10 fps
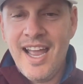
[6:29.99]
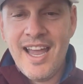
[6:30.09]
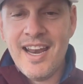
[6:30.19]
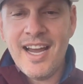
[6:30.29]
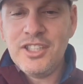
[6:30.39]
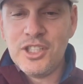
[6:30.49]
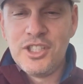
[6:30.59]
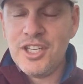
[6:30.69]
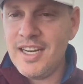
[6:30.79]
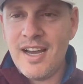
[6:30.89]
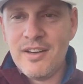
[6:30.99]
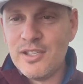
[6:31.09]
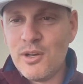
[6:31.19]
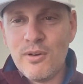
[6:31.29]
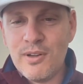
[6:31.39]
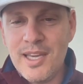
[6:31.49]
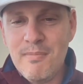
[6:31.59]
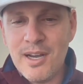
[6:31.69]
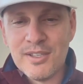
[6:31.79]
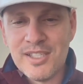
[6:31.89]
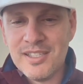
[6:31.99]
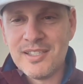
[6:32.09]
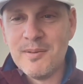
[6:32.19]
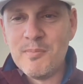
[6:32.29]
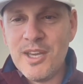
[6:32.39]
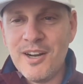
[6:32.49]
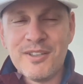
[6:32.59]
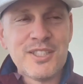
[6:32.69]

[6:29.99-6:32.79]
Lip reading: and I just shut down his whole email system,